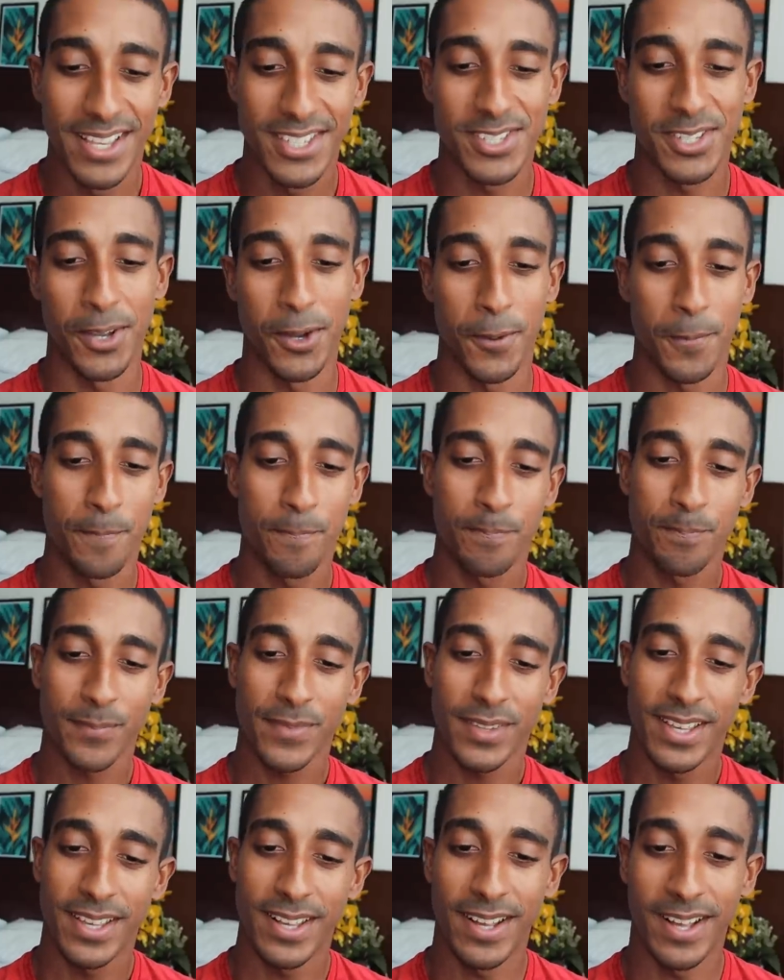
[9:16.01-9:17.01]
So
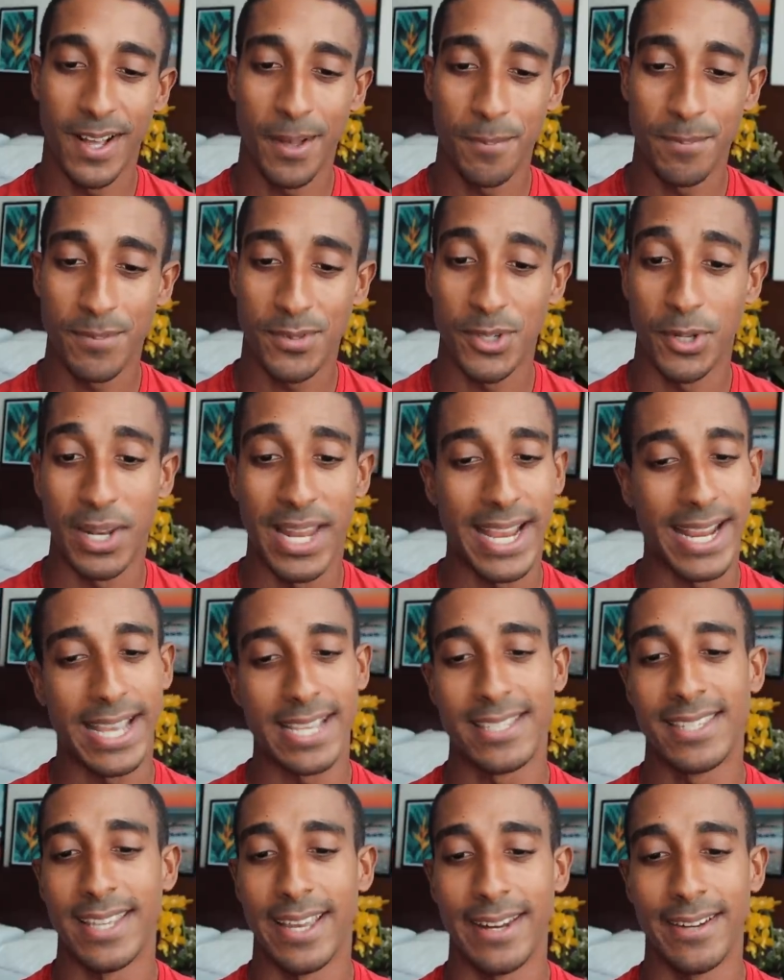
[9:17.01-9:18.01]
like
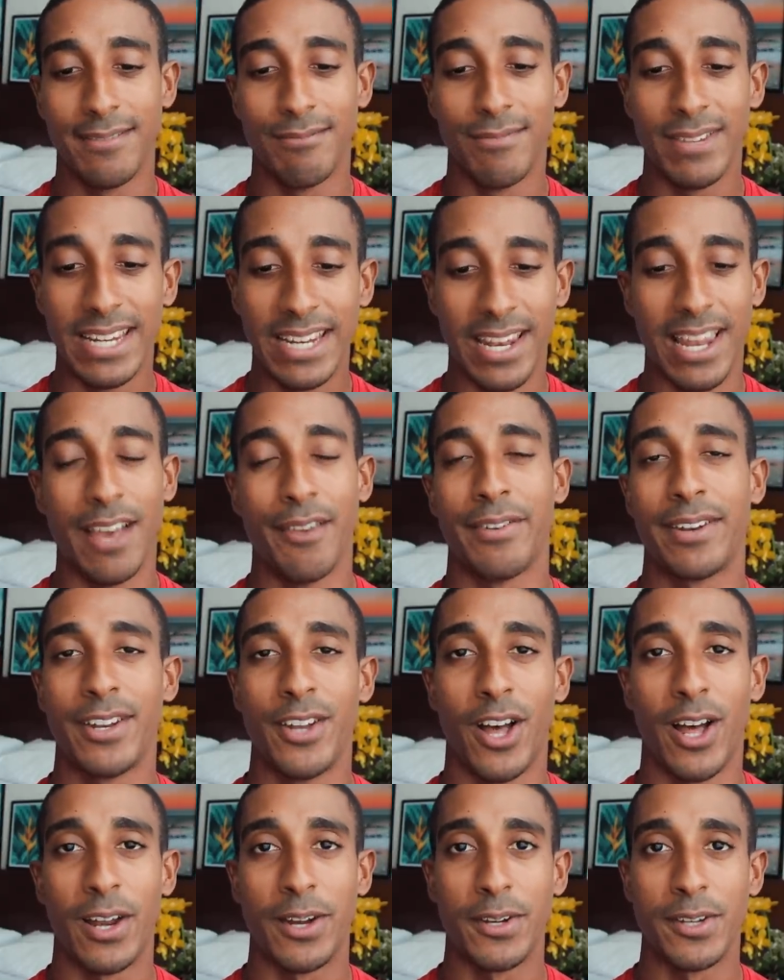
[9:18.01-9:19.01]
I said,
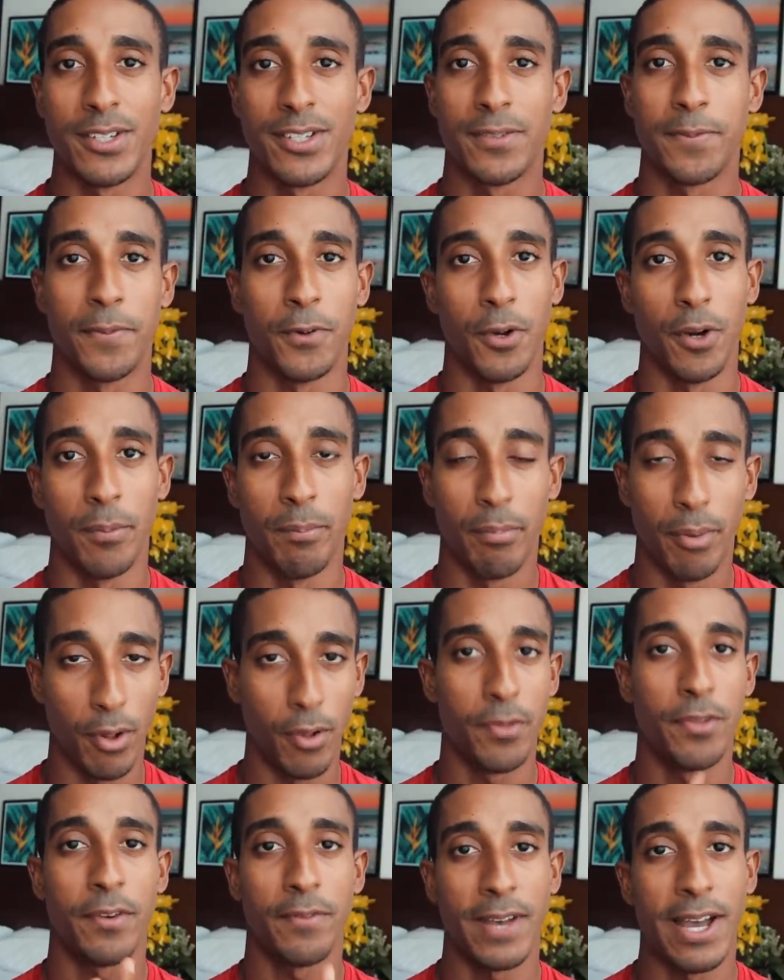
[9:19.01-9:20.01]
$11 for
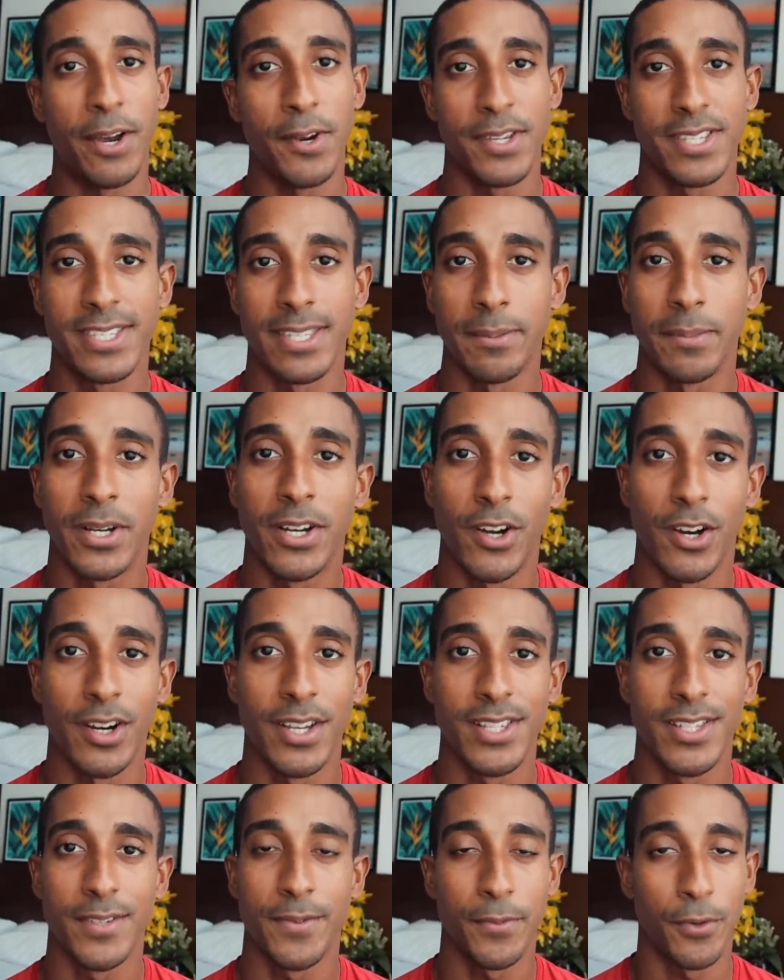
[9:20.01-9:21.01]
both of our SIM
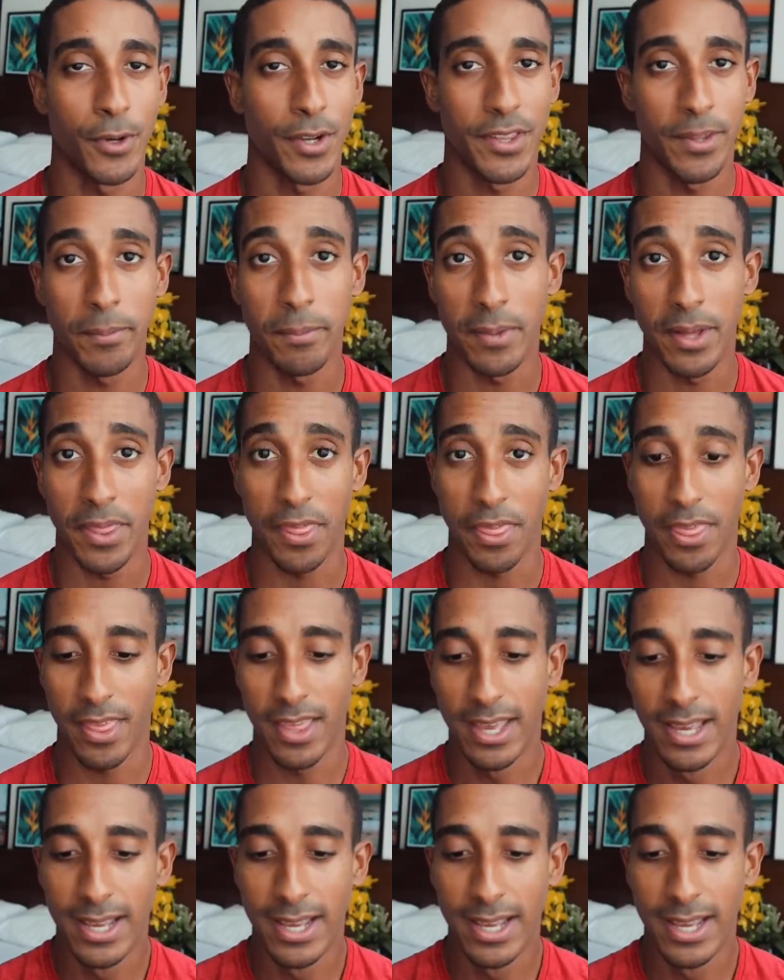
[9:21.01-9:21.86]
cards for the month.